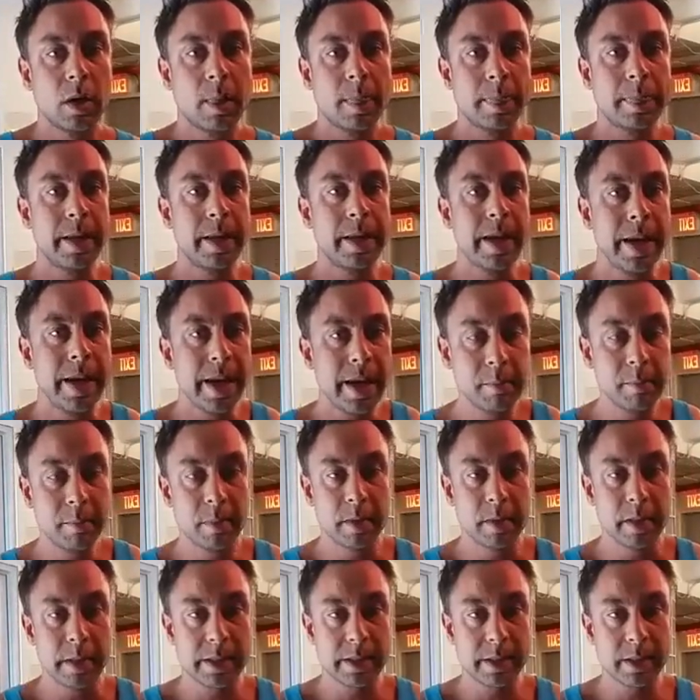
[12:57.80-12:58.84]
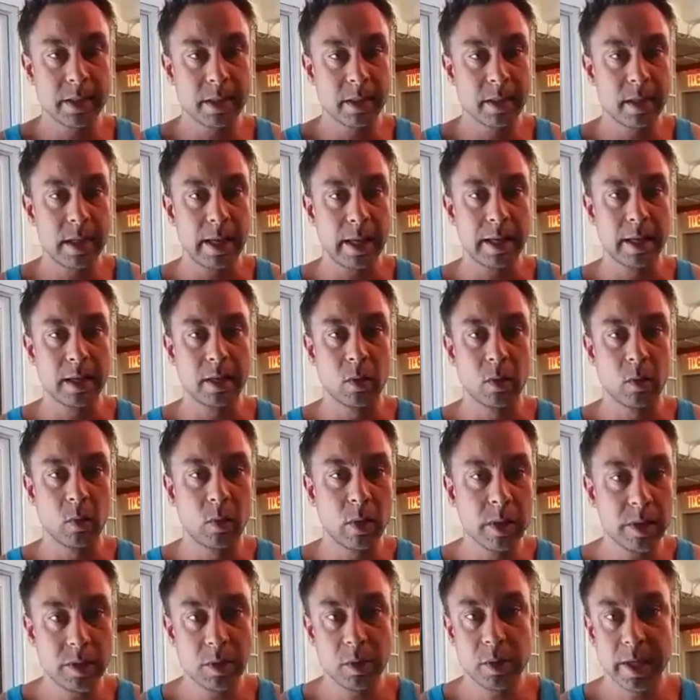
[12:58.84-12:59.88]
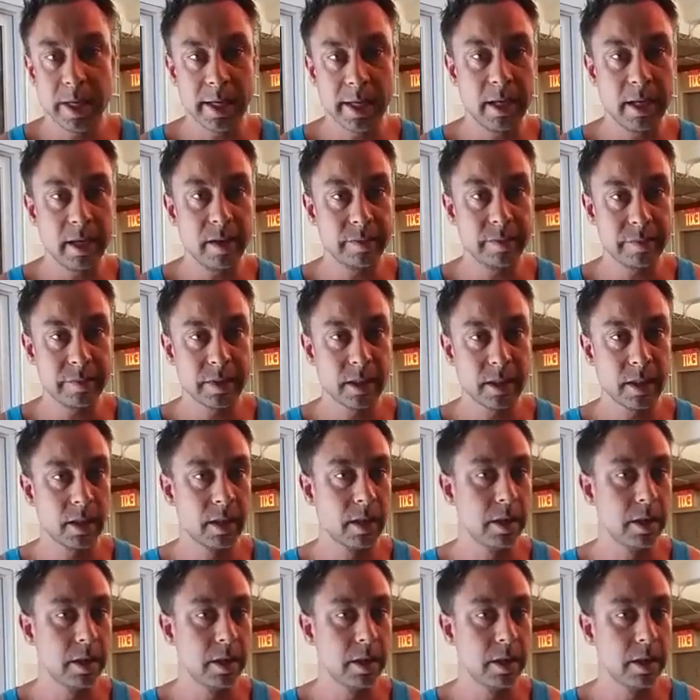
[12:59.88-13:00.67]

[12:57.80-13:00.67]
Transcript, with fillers: the numbers, like what you can lift,